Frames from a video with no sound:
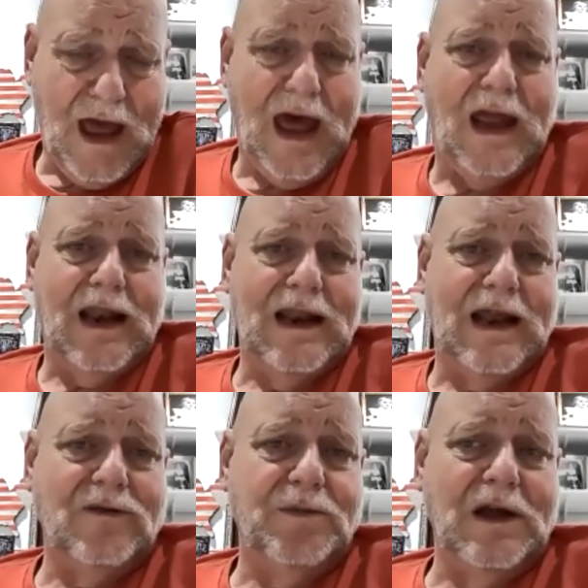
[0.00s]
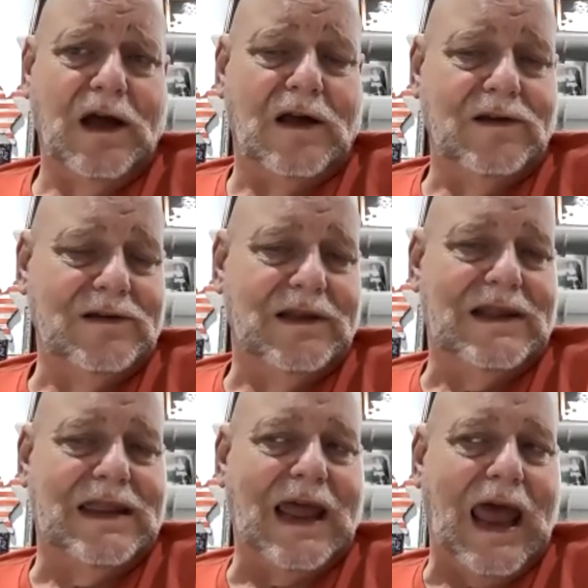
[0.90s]
And that's because
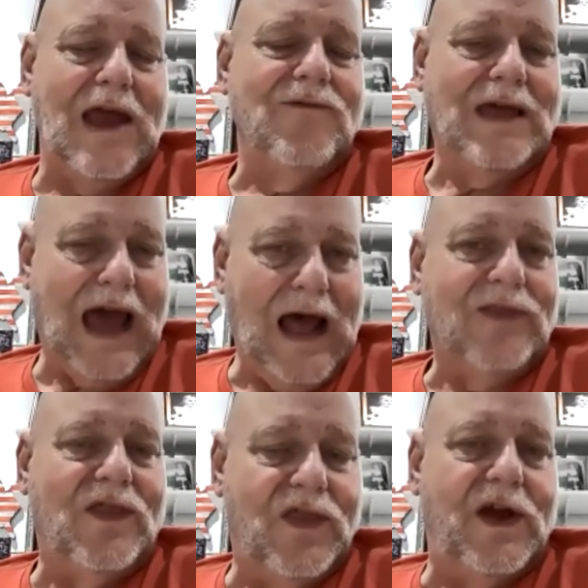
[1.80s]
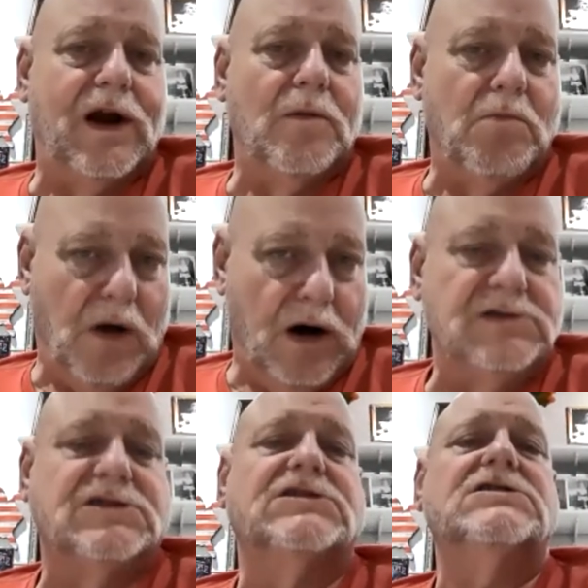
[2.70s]
they've got their
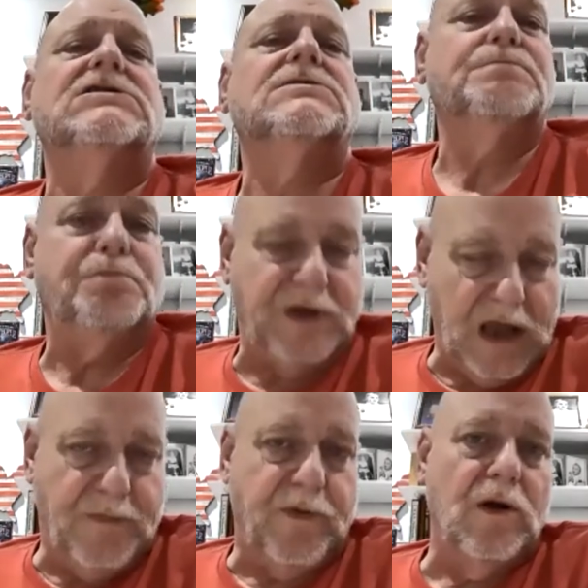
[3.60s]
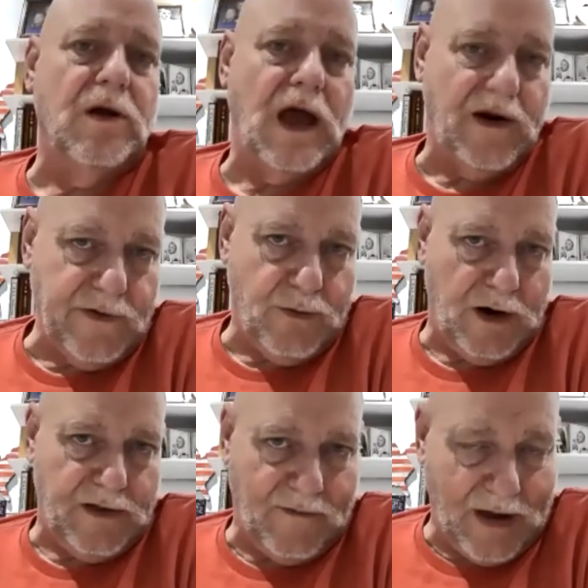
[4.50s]
Marxist people
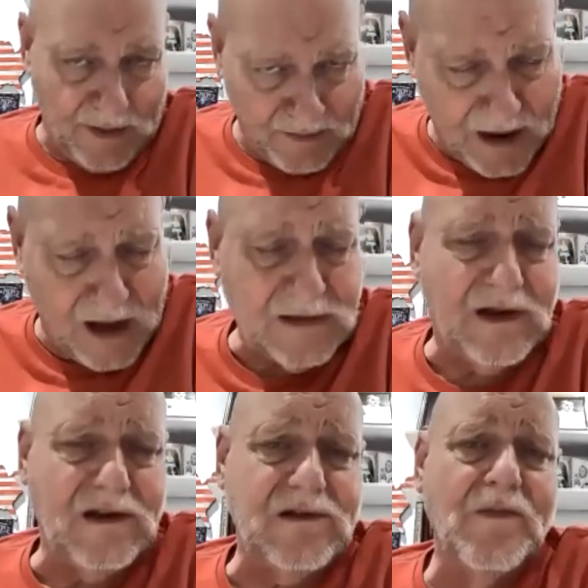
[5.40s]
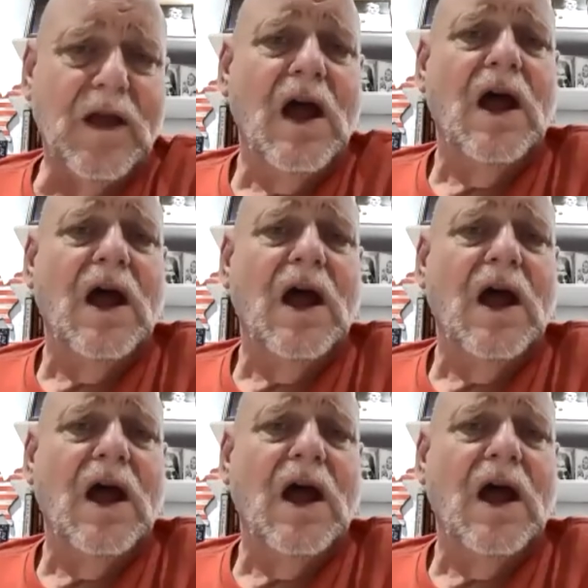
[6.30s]
everywhere. They've got them in politics.